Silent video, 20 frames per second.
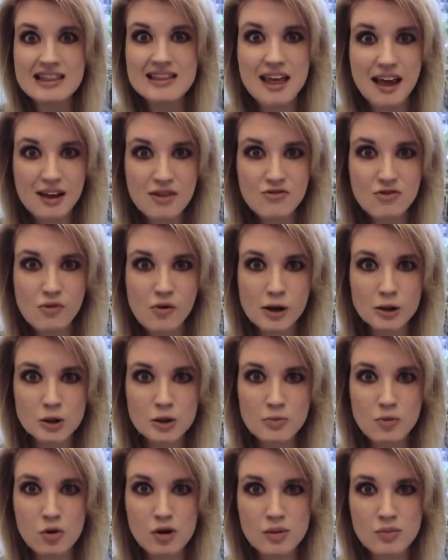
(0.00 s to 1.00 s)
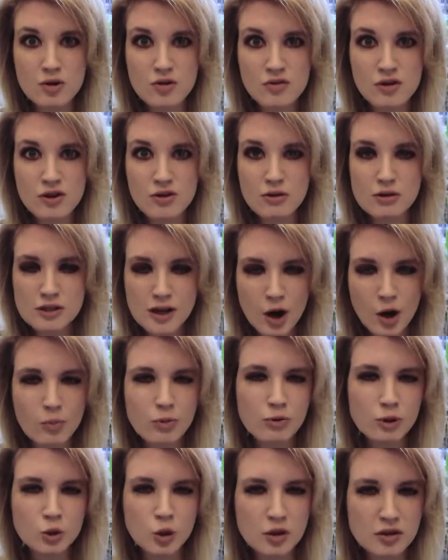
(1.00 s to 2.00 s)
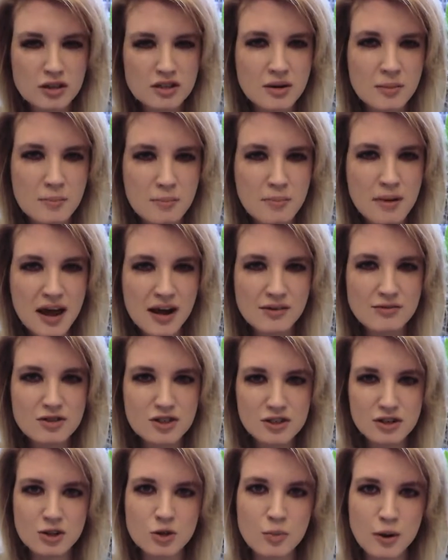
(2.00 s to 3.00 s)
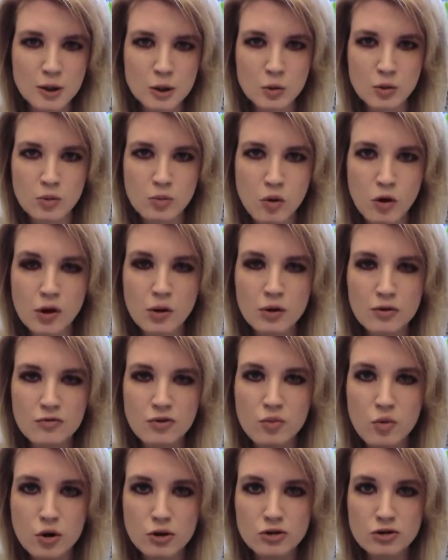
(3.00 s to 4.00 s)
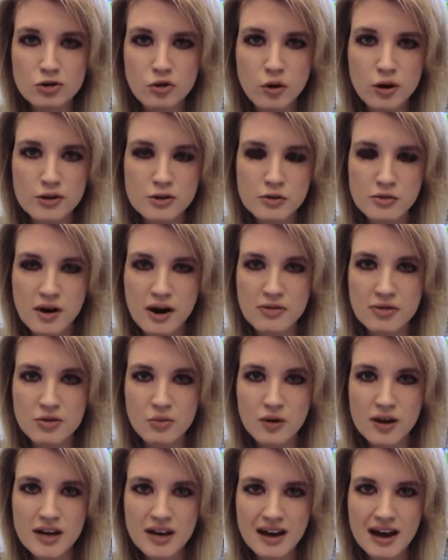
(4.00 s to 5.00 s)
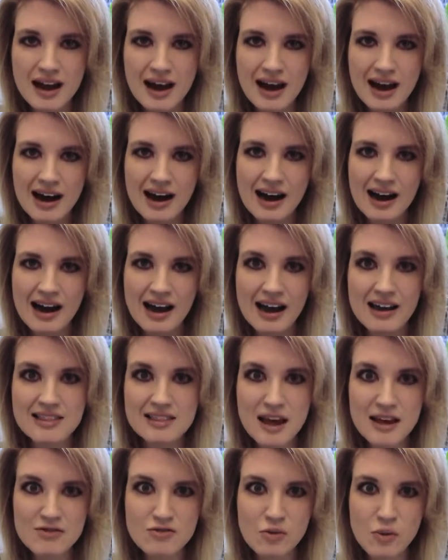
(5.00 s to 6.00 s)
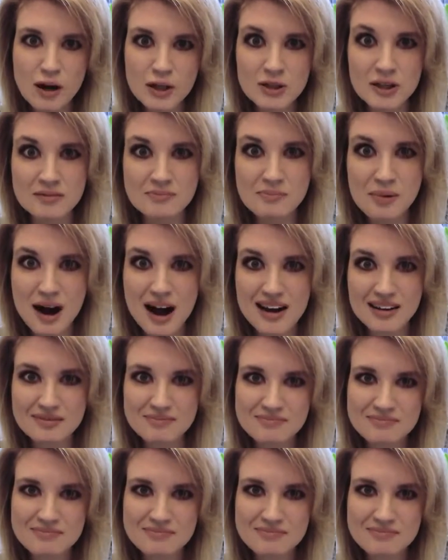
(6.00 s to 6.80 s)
Thanks for watching Morning Movie News. I hope you enjoyed this Man of Steel special report. Look for more stories throughout the week. And thanks for watching. Bye.